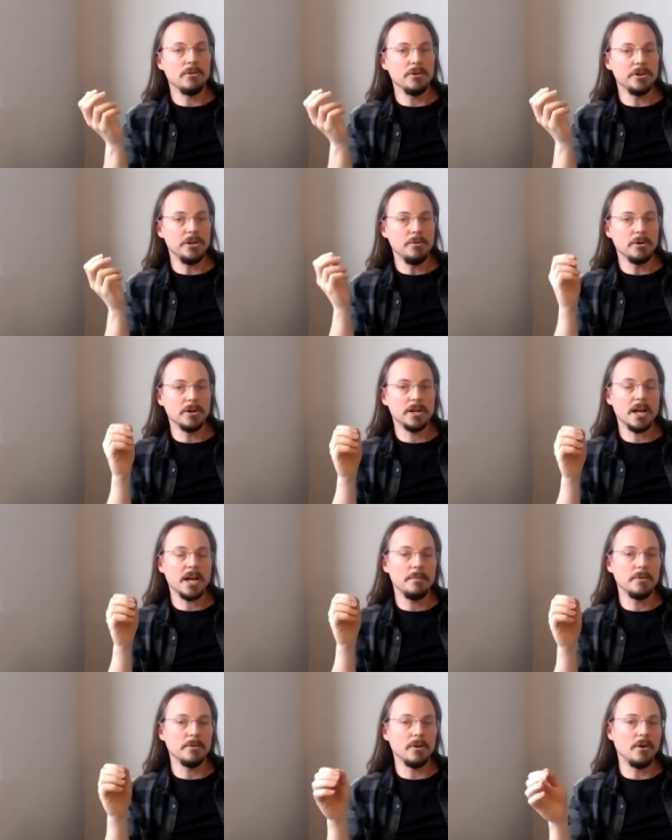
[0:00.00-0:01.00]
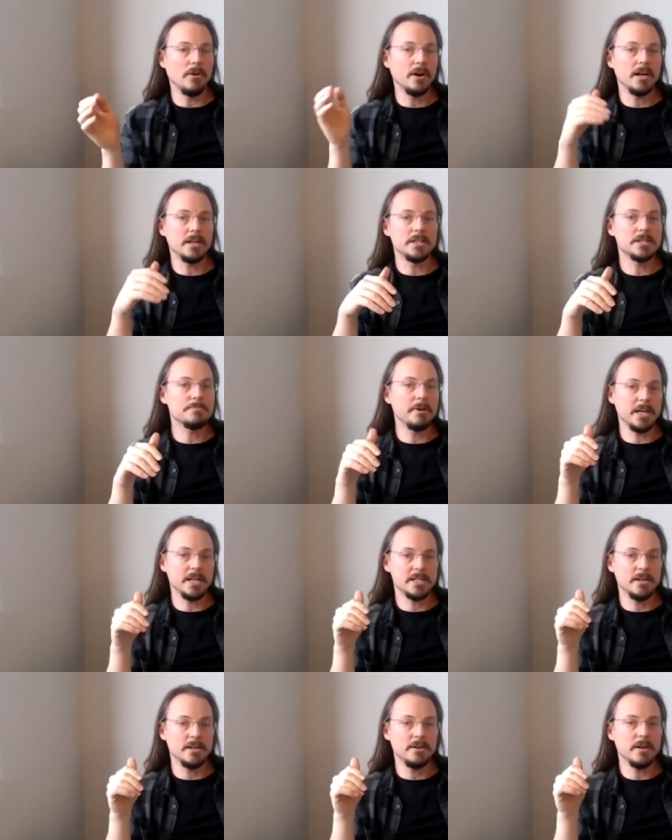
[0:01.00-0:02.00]
on you want to come along and speak
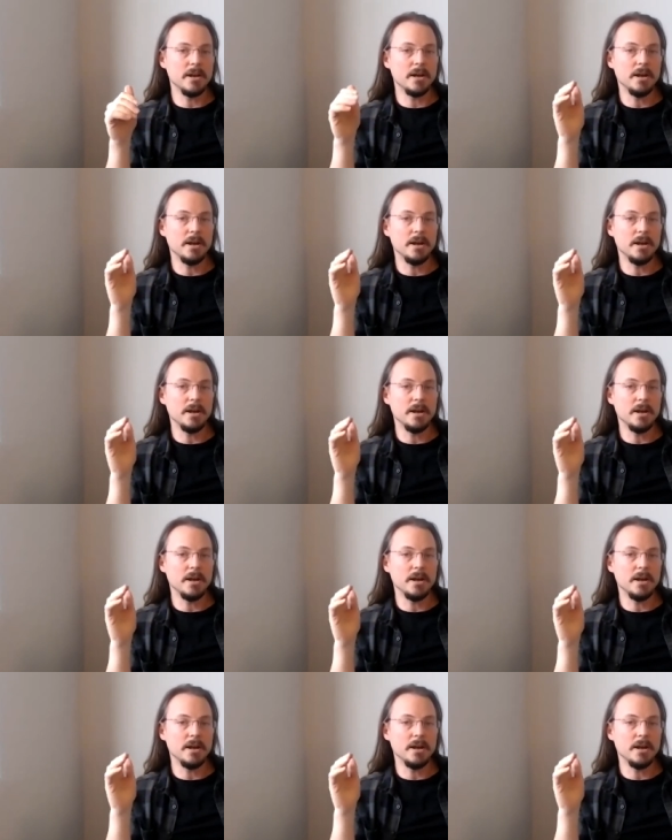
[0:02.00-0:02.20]
to